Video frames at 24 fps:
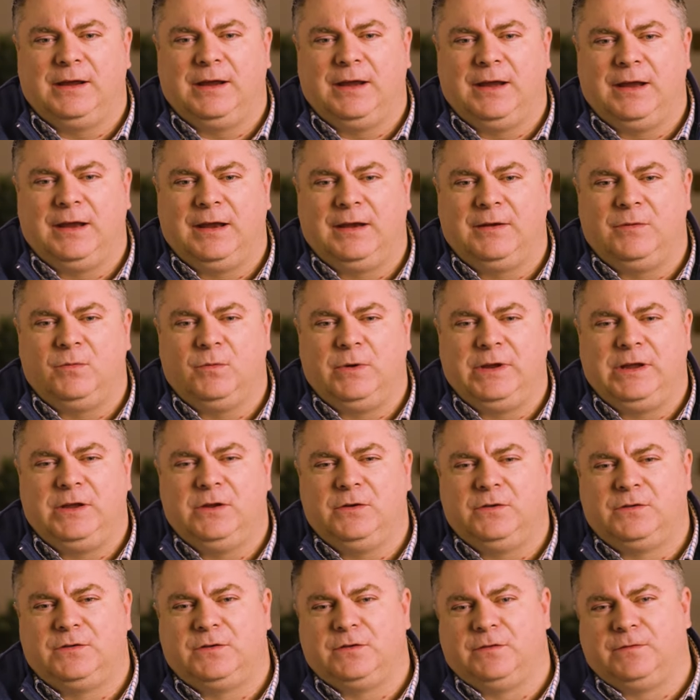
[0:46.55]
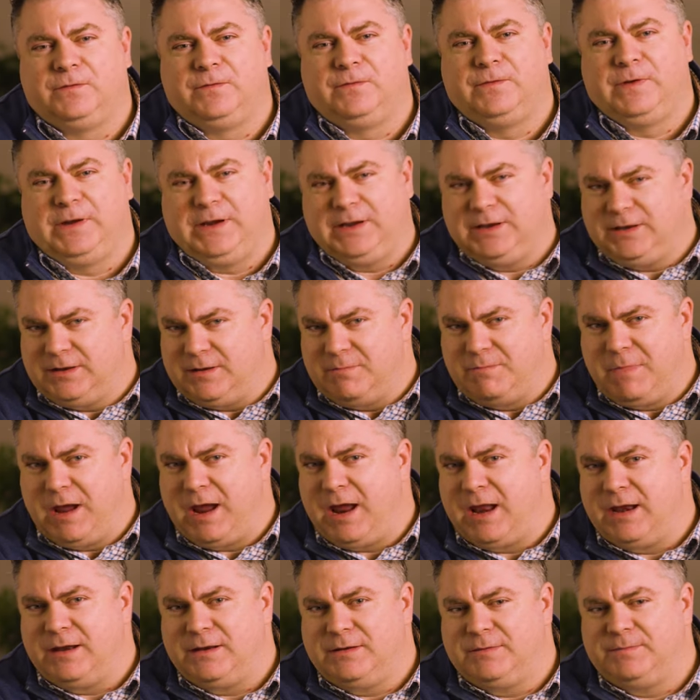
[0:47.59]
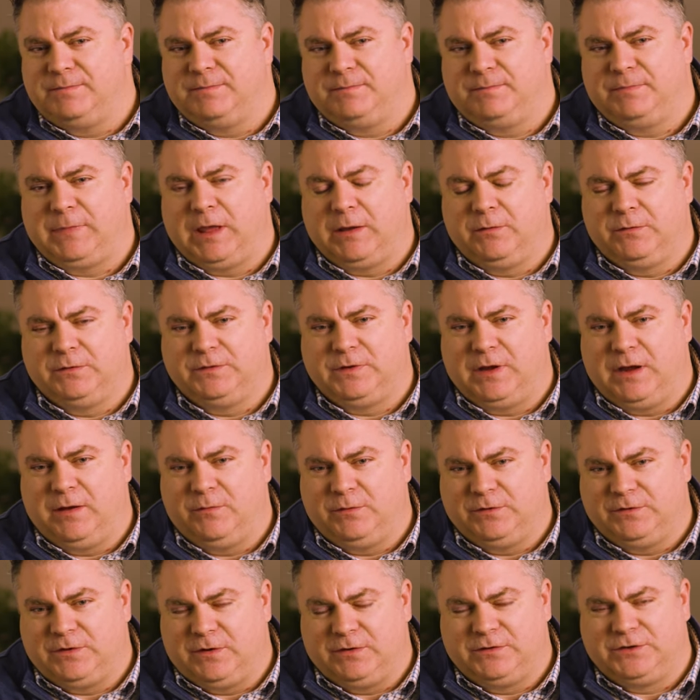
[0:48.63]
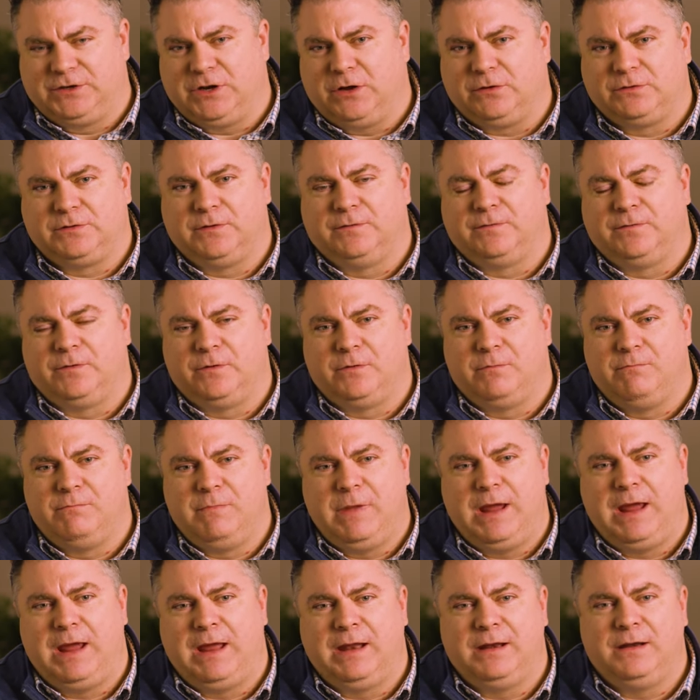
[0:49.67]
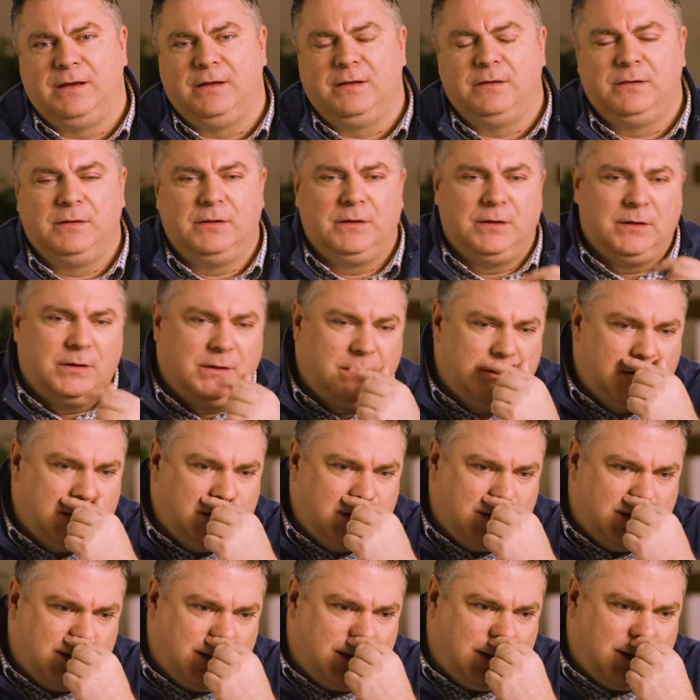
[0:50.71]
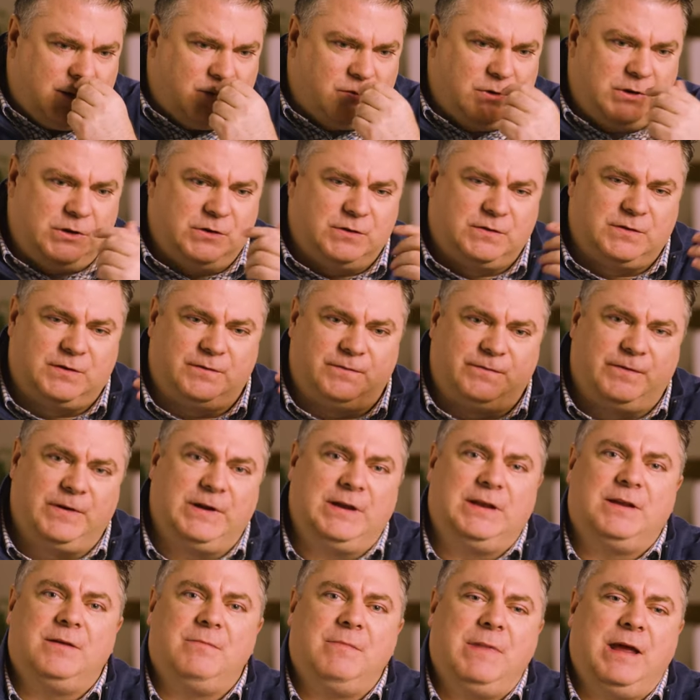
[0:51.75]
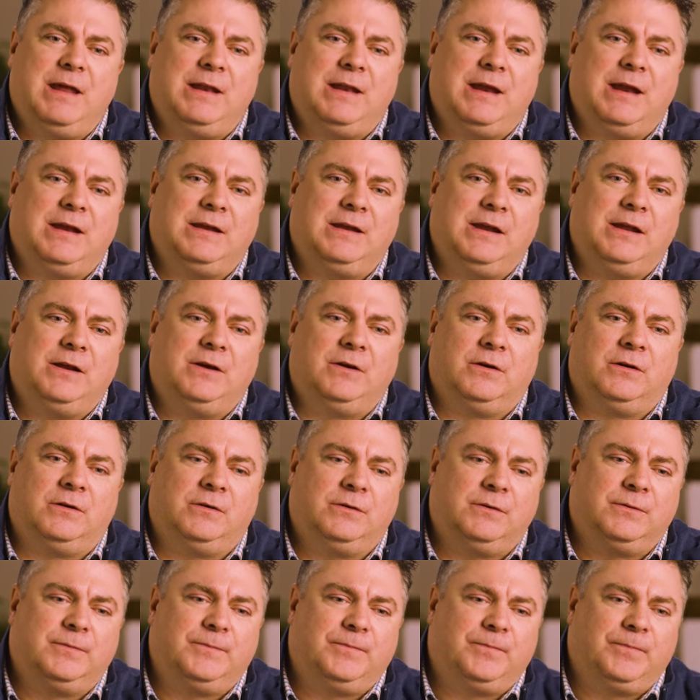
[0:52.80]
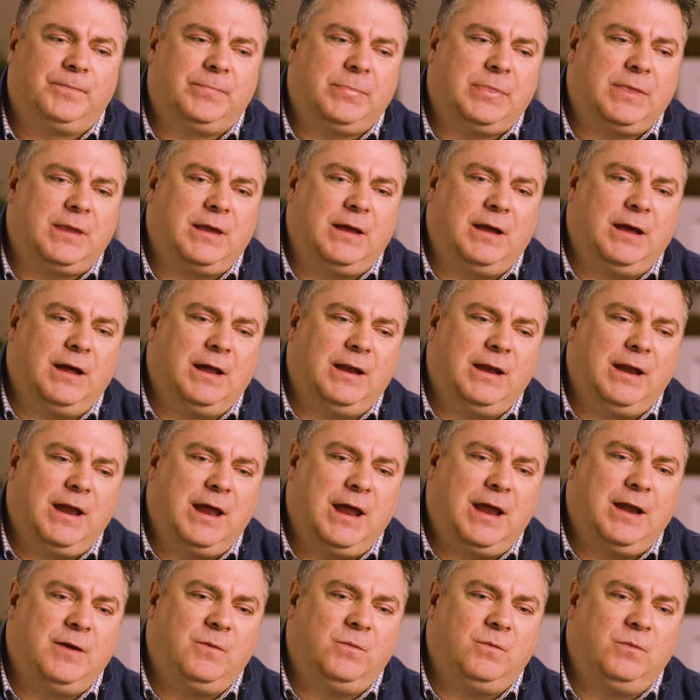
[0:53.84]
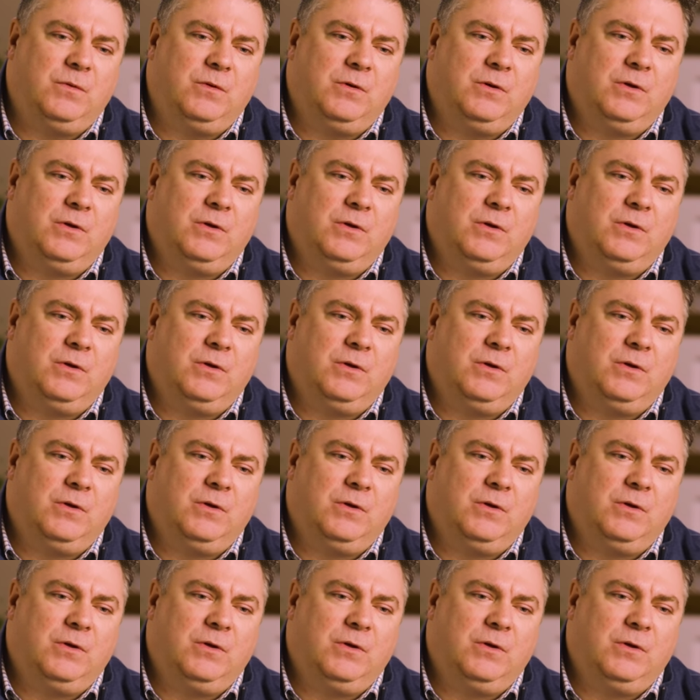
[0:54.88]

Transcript: and we used to feed the men. It was it was a shelter for men. Uh, we used to feed the men their dinner, and then.